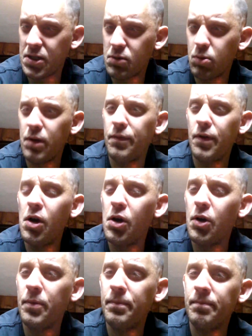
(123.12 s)
one of
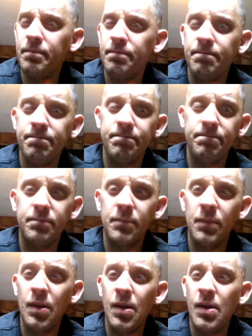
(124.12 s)
all,
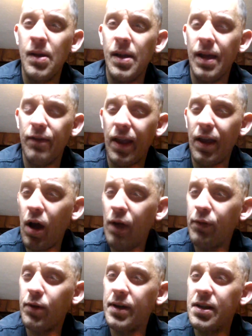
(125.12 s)
if they
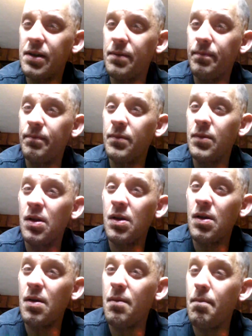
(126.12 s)
offer it,
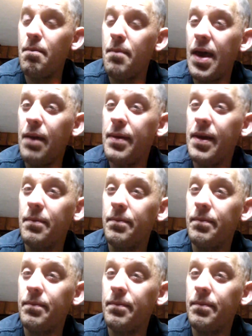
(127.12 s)
maybe